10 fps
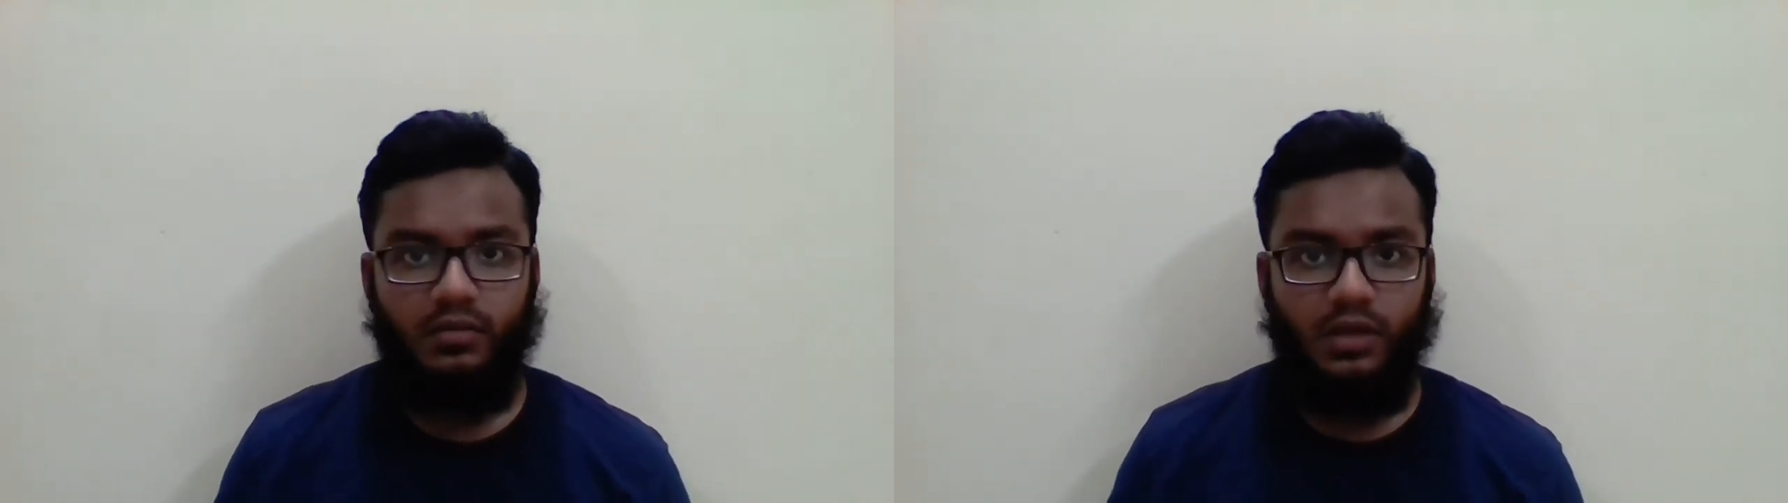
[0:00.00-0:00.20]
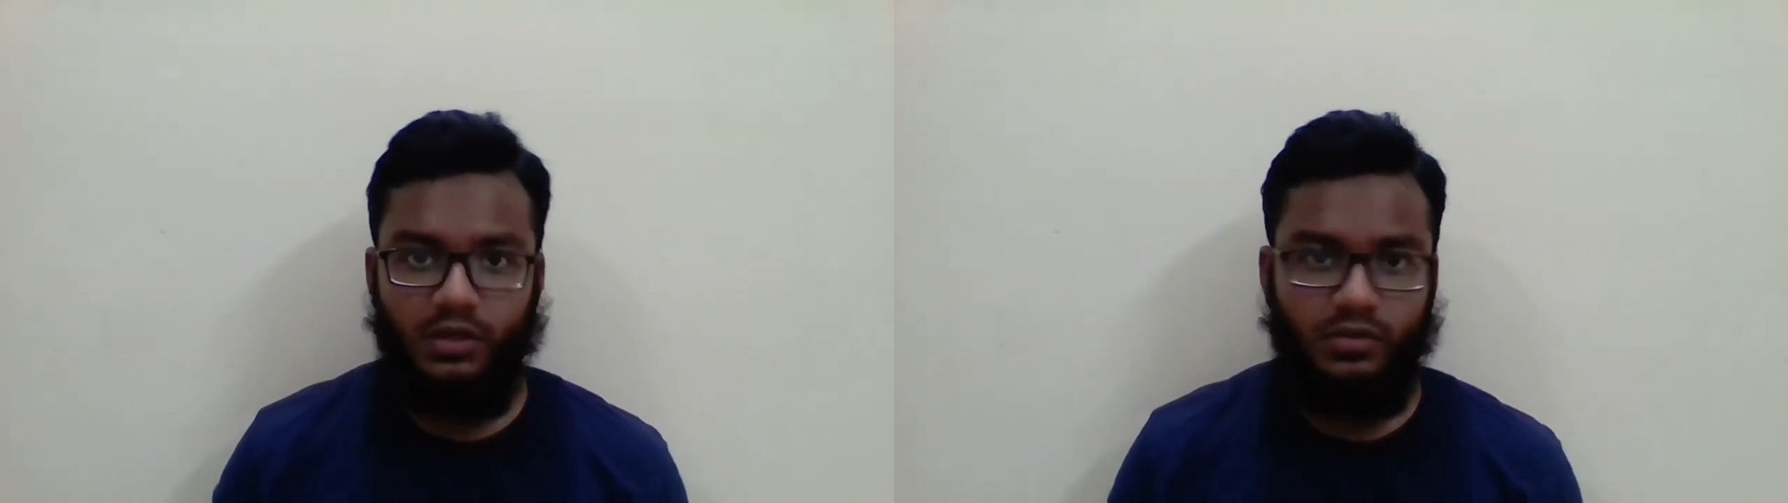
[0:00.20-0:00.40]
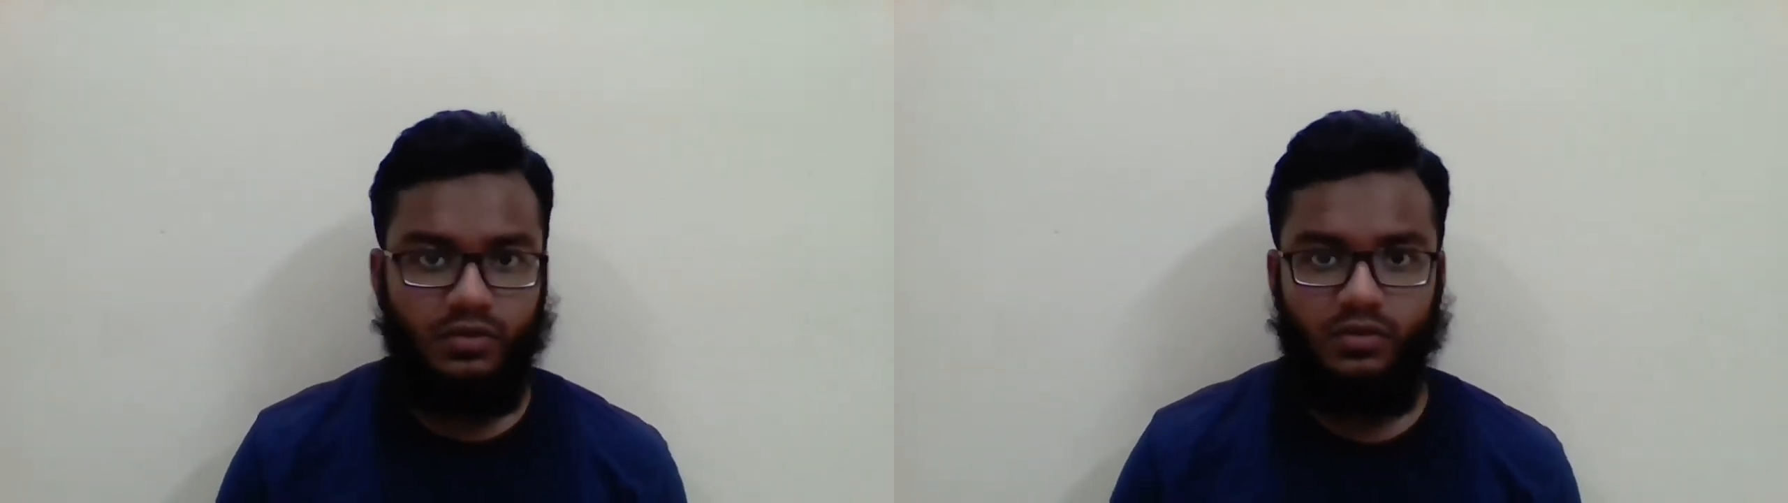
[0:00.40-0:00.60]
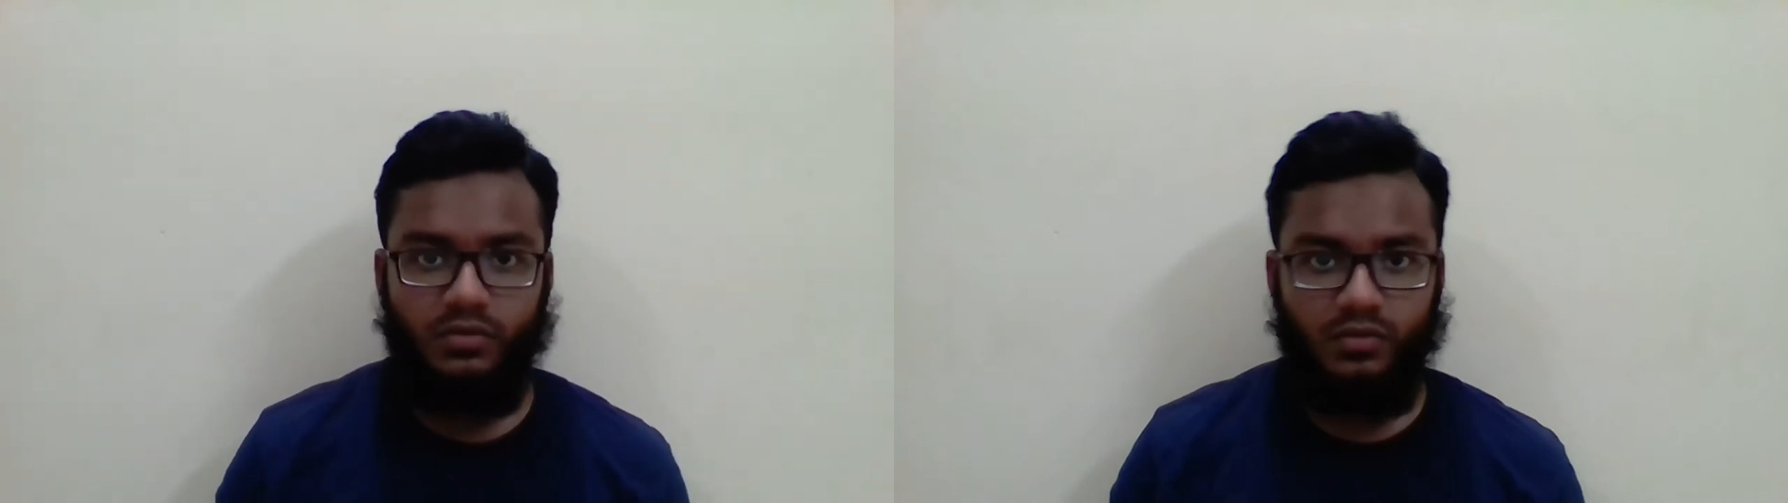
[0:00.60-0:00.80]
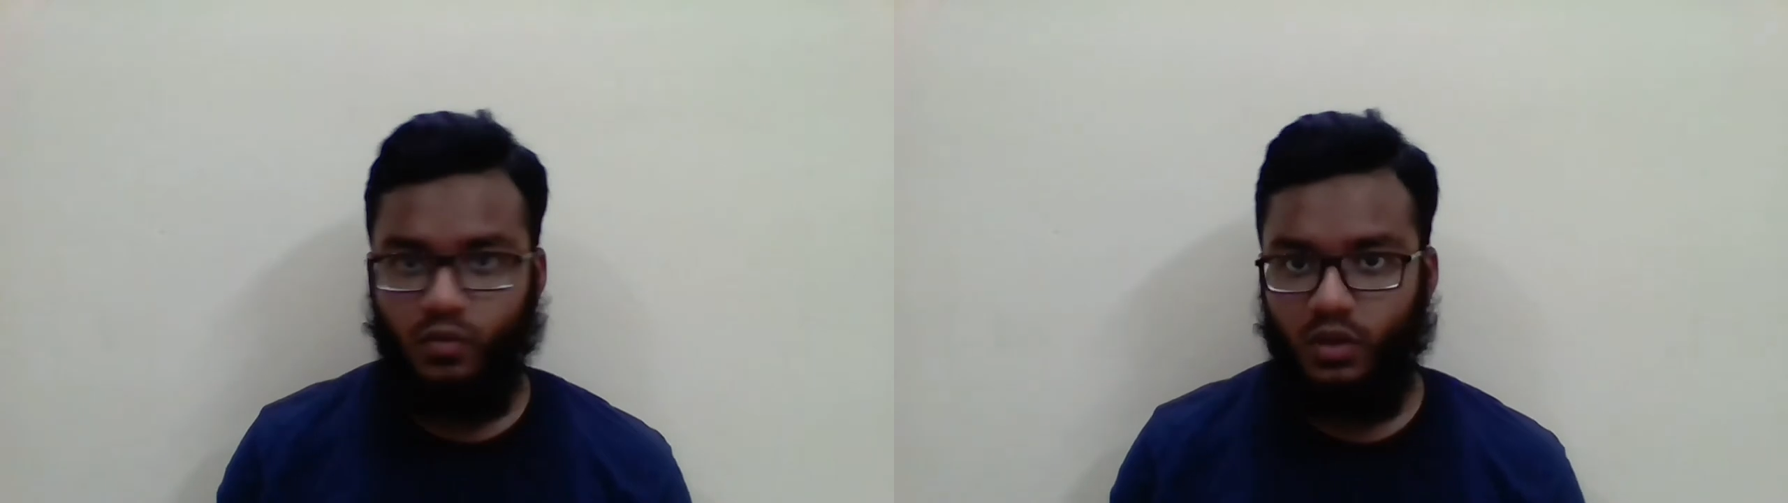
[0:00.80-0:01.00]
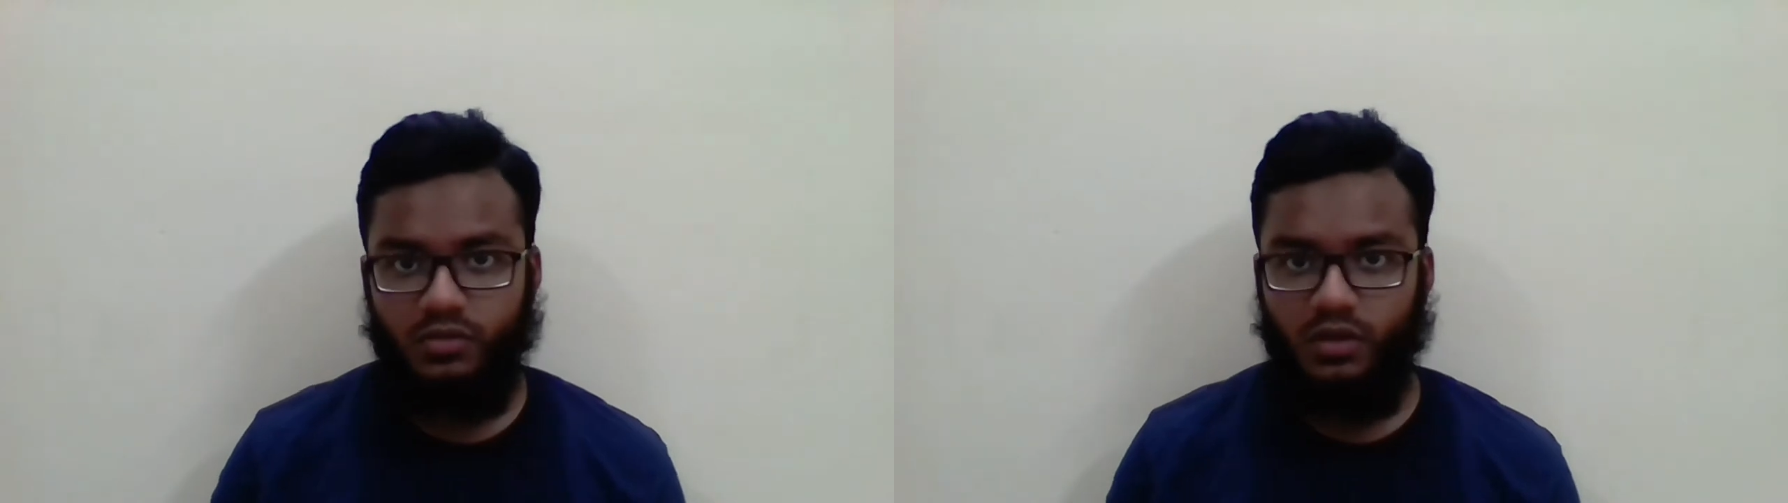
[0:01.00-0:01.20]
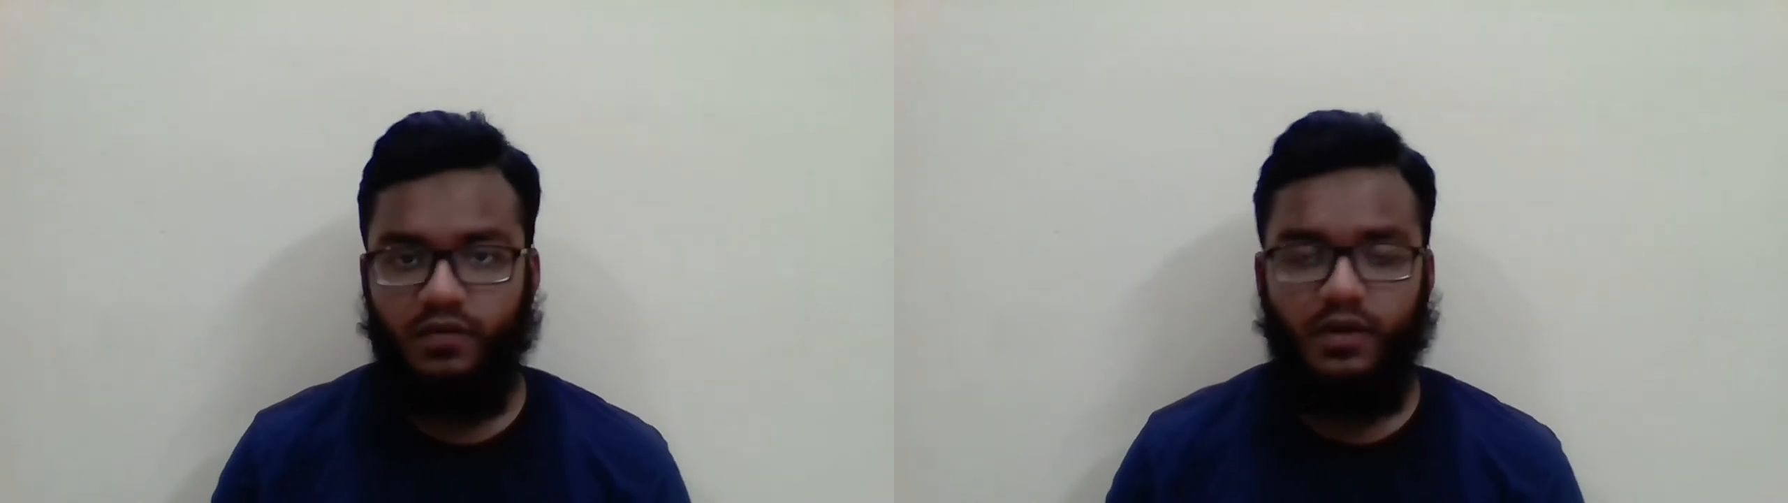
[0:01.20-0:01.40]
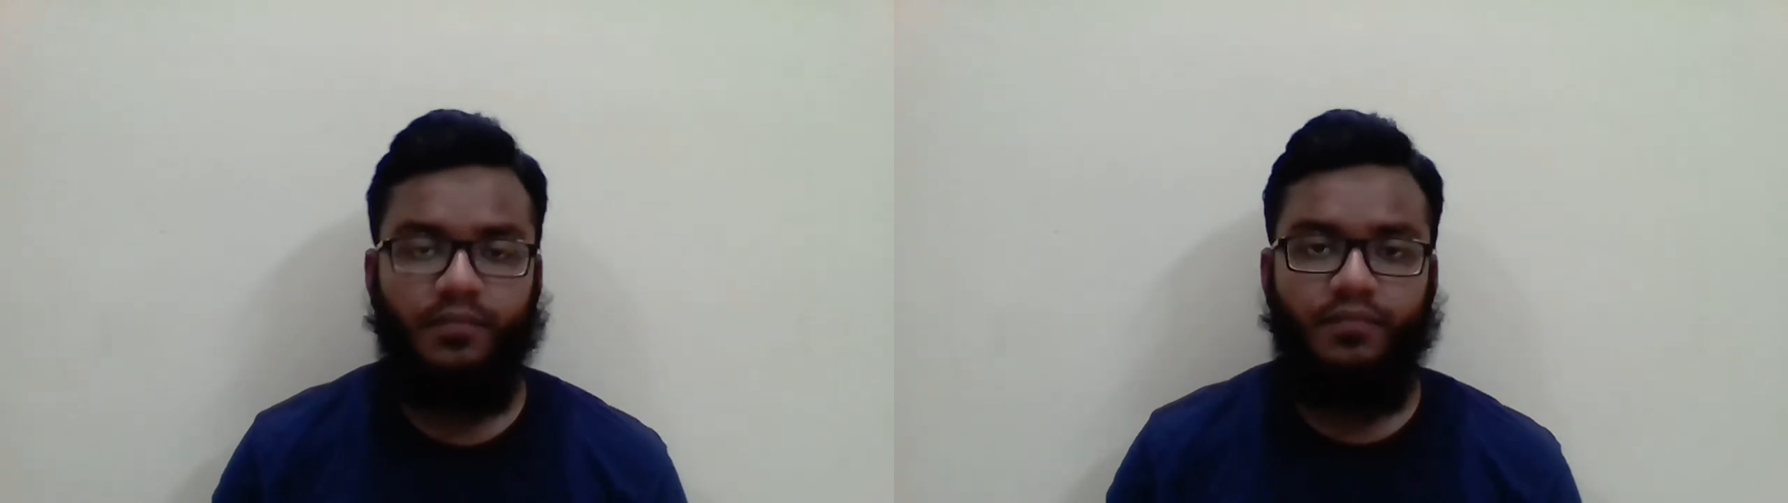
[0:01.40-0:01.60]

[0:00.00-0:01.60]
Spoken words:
issues whatsoever.